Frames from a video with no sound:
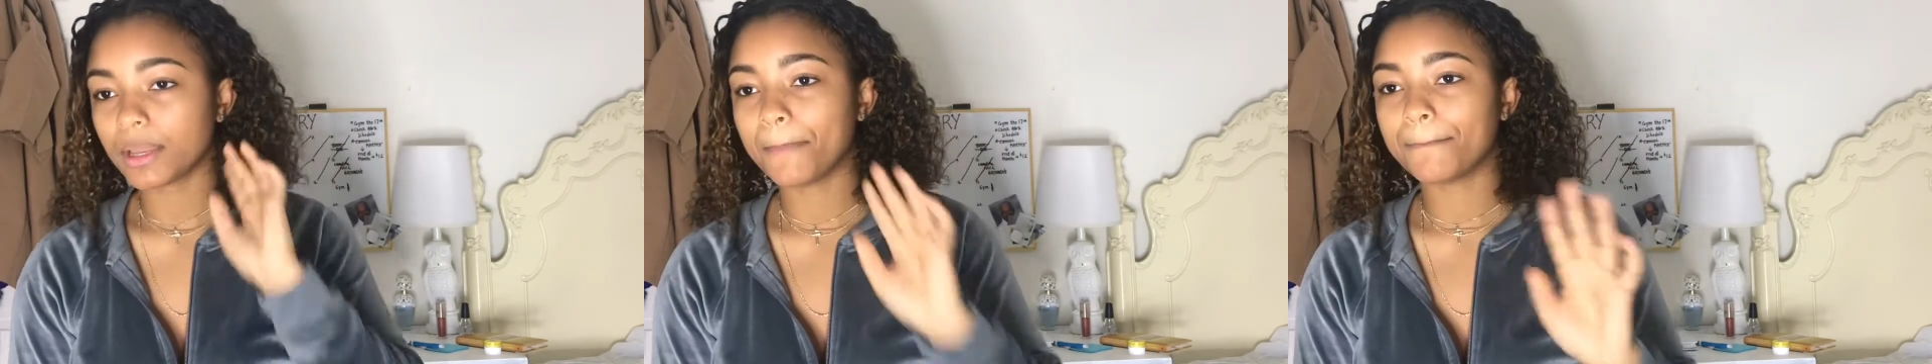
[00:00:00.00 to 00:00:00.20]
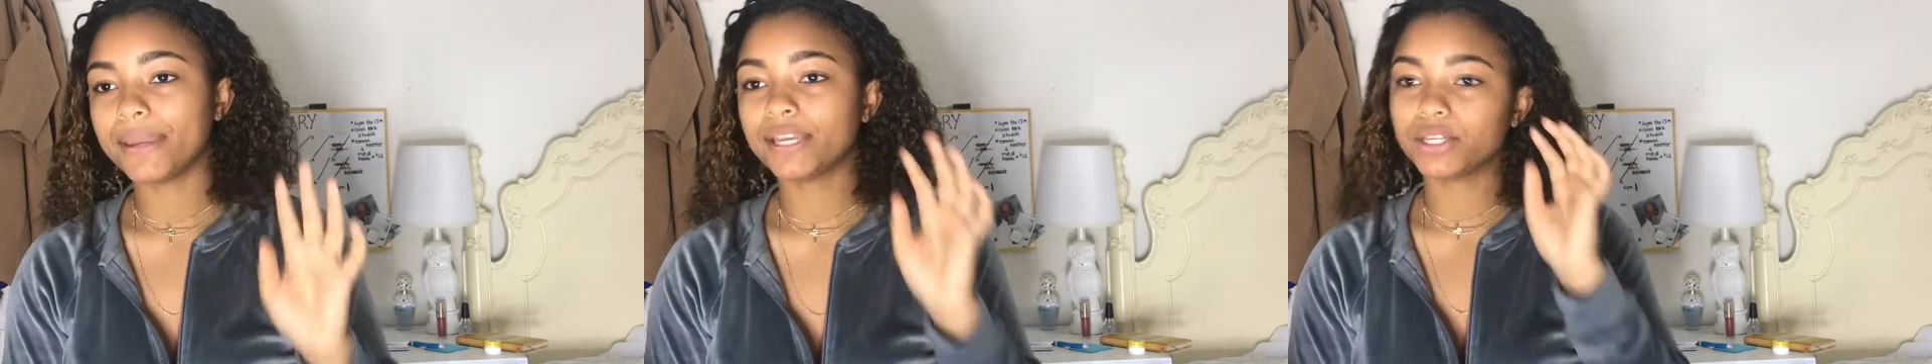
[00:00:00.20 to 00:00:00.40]

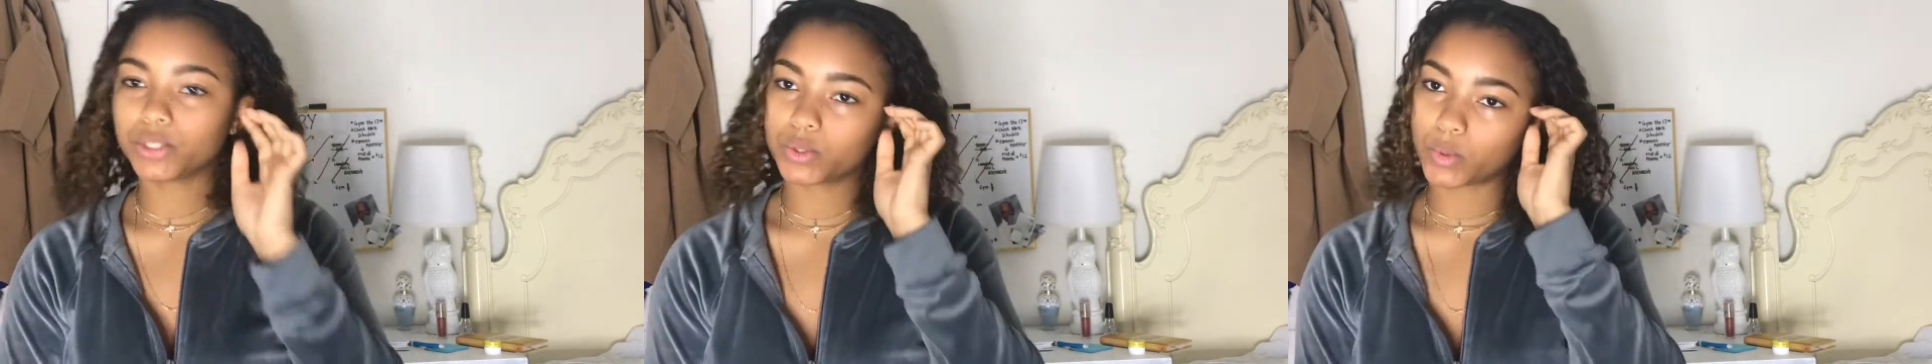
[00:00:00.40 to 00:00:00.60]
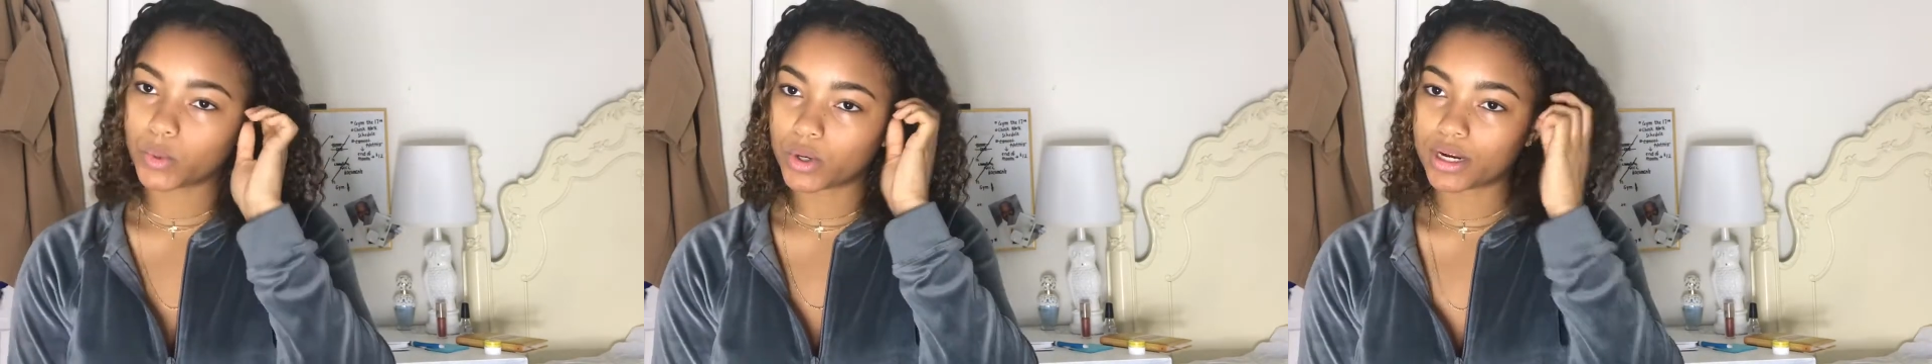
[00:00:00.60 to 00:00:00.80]
Make
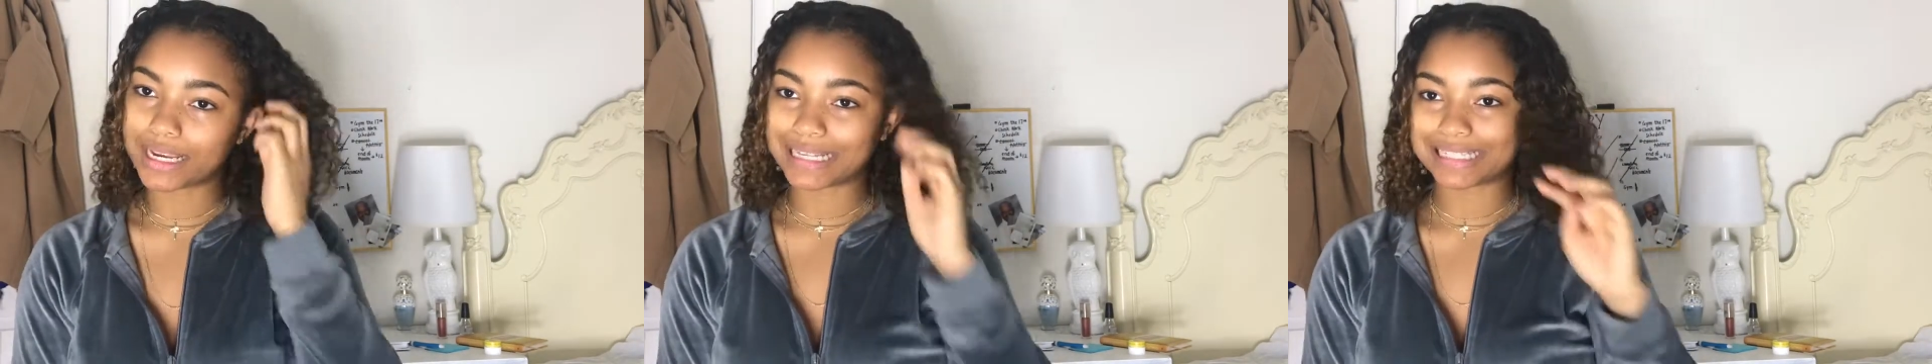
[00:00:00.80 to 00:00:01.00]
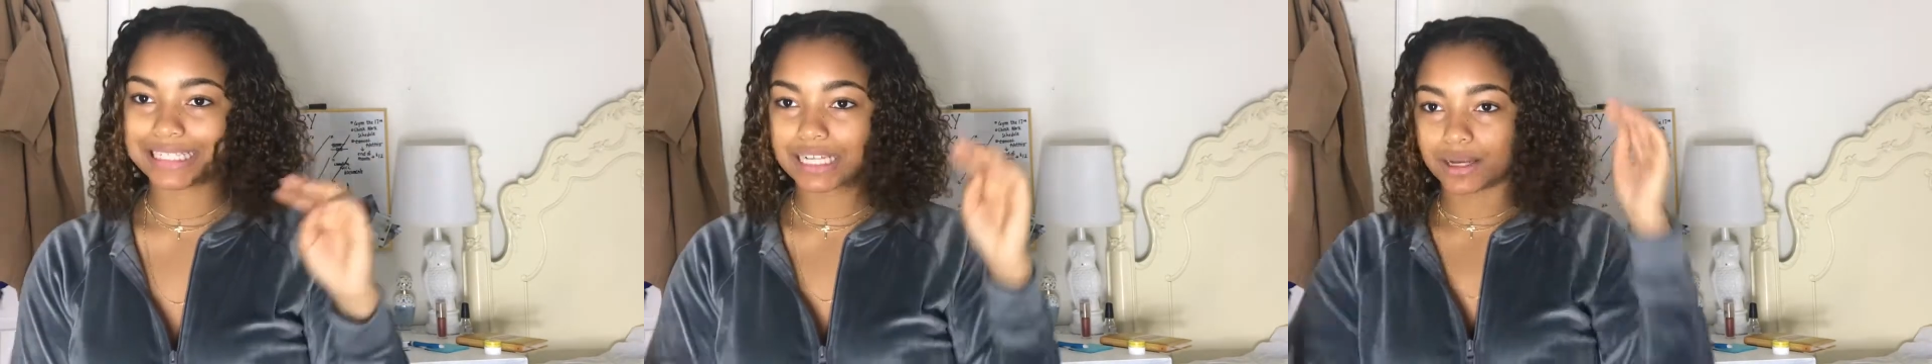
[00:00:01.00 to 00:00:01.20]
sure it's